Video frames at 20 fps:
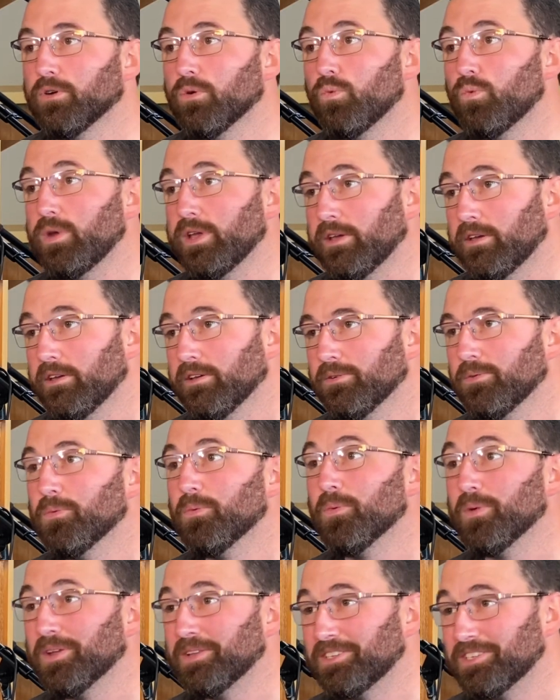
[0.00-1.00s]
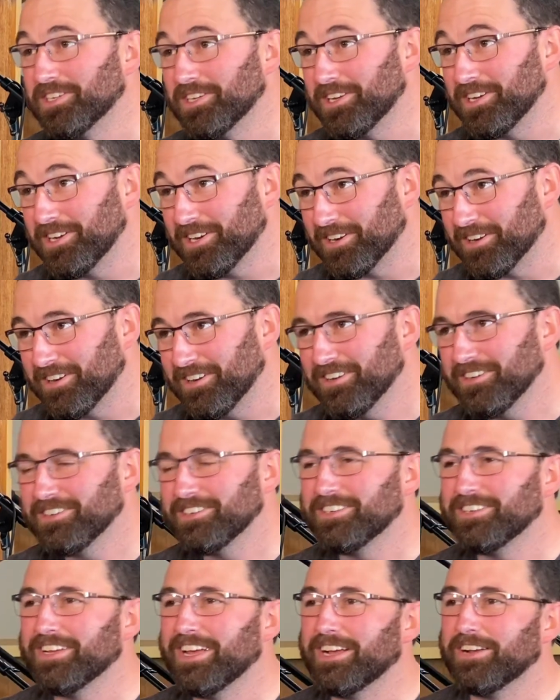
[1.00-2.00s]
a week once a year
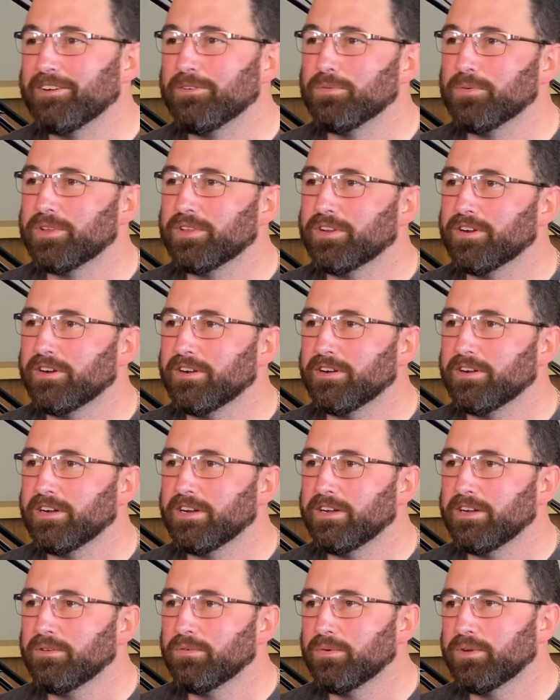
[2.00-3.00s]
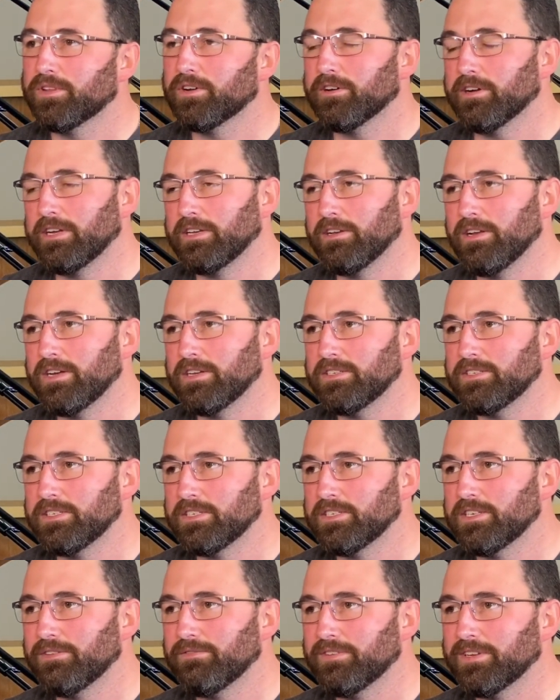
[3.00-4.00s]
to hang out with our in-laws
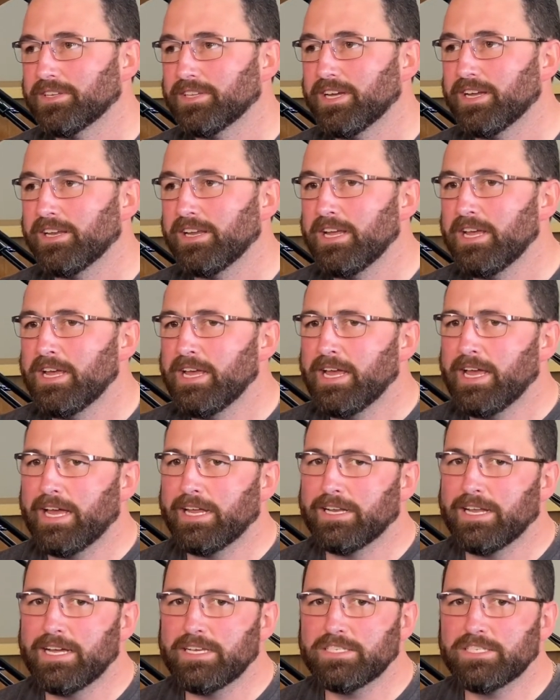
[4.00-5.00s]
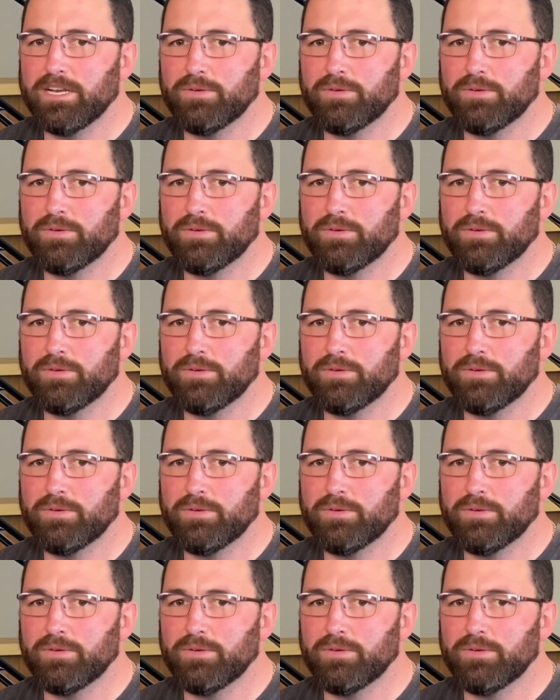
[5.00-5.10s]
and stuff like that. And last